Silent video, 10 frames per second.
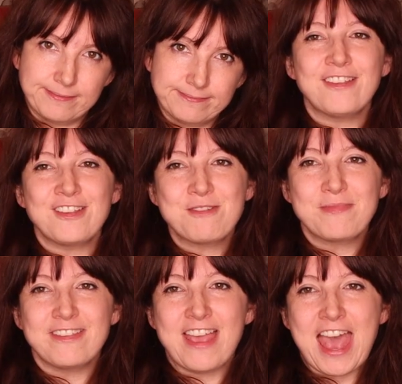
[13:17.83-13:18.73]
Okay, so
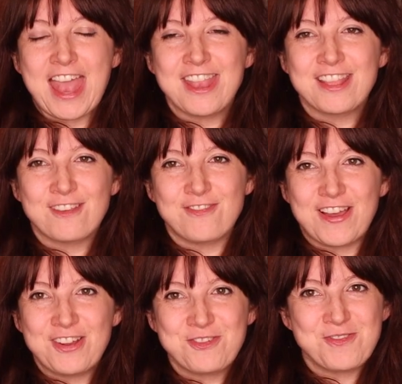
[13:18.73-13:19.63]
number 10, the
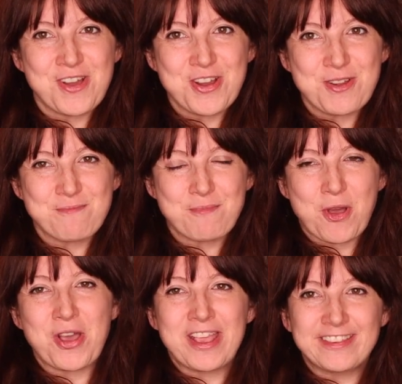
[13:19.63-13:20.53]
final one,
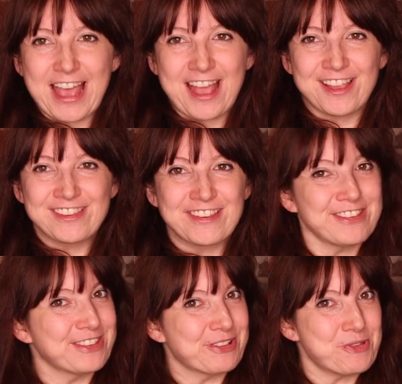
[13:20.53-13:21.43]
boys and
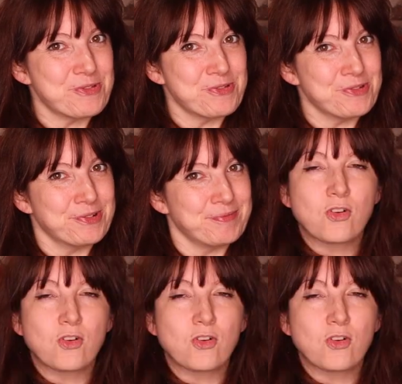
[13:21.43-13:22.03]
school.